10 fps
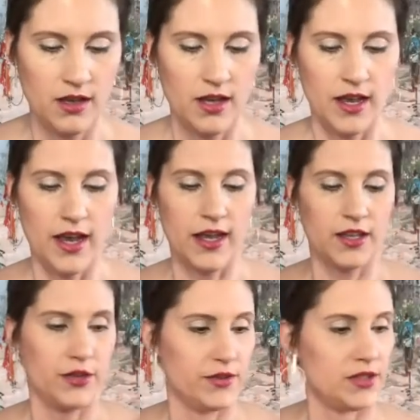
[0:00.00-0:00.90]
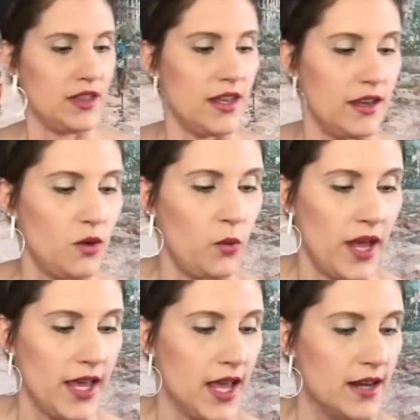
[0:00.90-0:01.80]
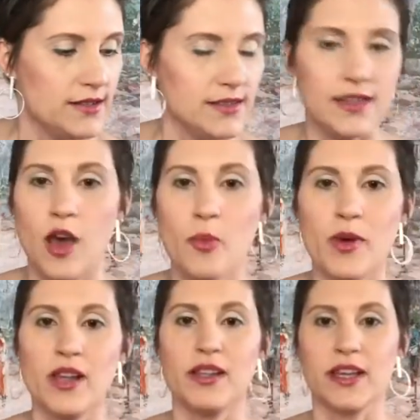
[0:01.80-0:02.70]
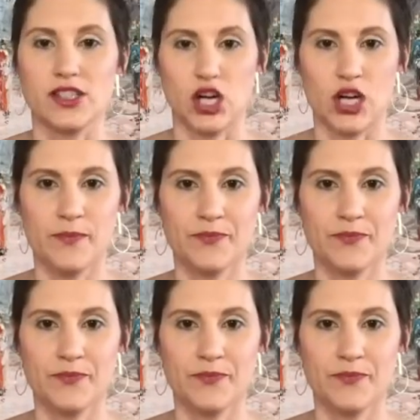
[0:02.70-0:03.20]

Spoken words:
I use the Awaken Scalp Elixir.